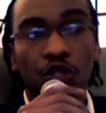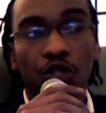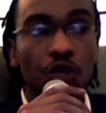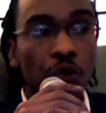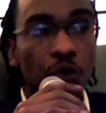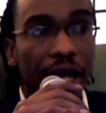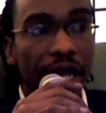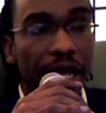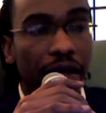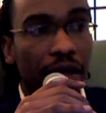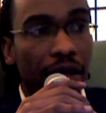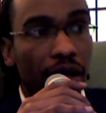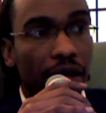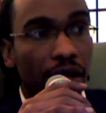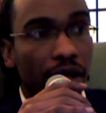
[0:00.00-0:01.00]
doing
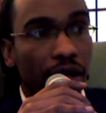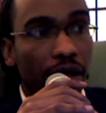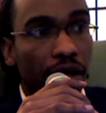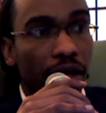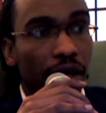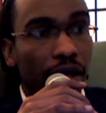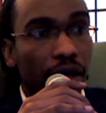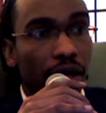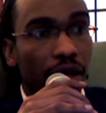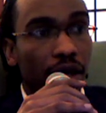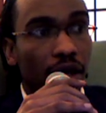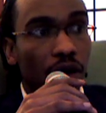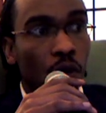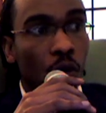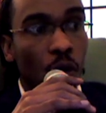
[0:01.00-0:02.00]

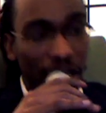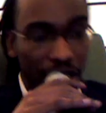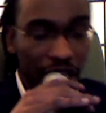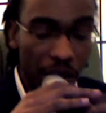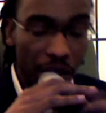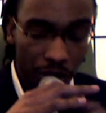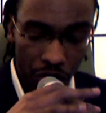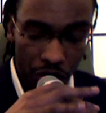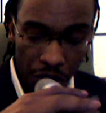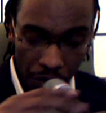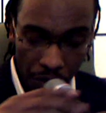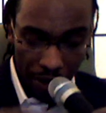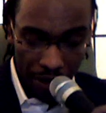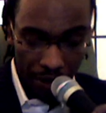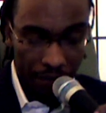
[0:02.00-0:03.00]
what he was
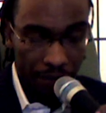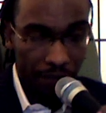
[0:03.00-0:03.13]
doing.